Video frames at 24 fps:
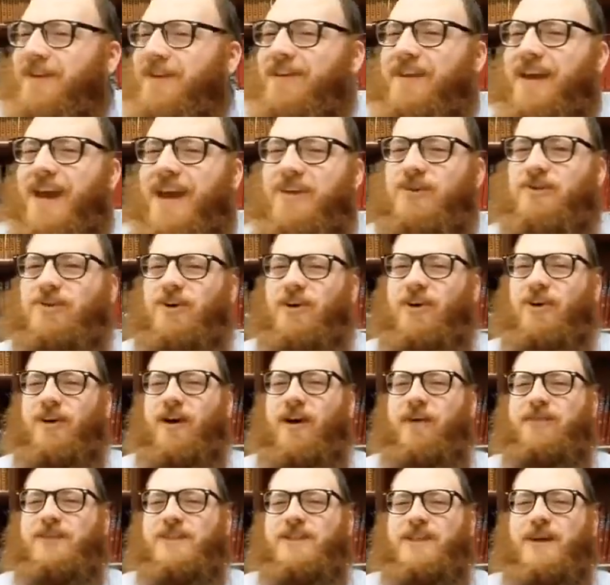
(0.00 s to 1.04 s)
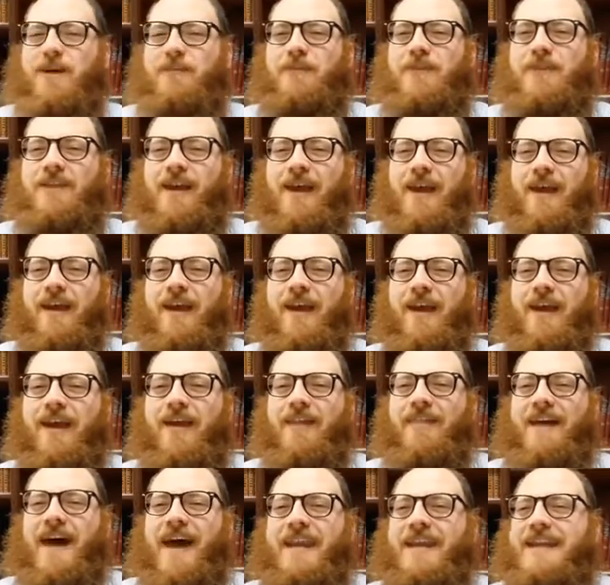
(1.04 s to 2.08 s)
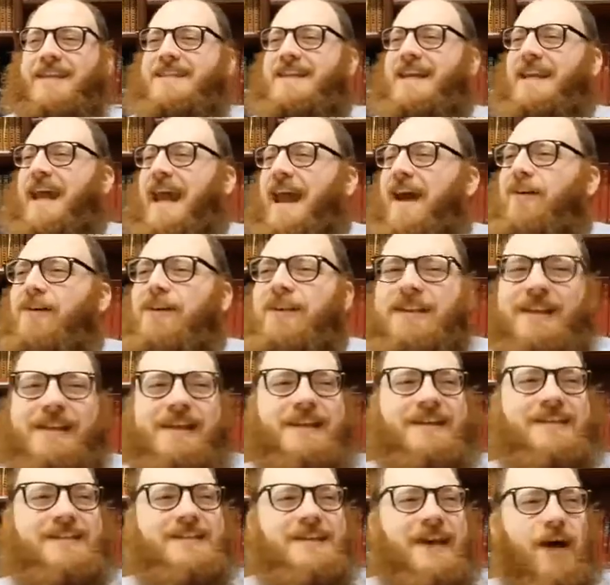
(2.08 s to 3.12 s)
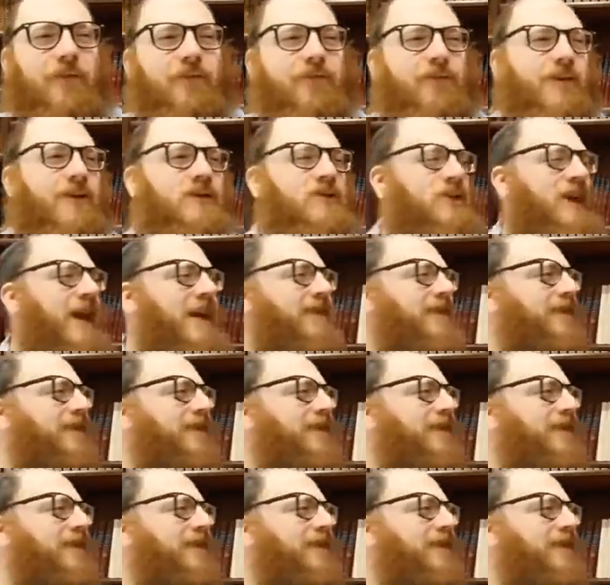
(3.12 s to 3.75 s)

nature of something that is inherently selfish and